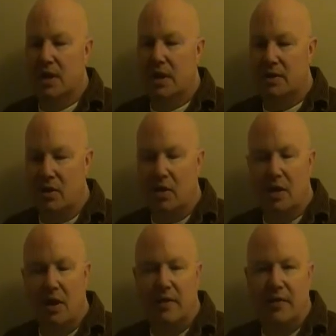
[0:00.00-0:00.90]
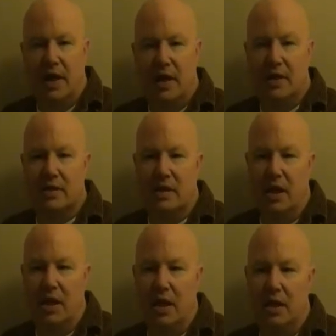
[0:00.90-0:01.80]
it started off as
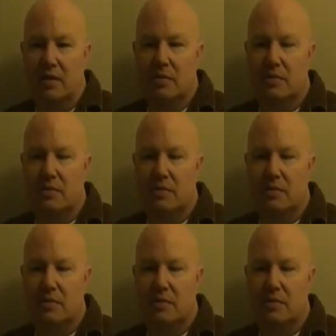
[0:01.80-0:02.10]
a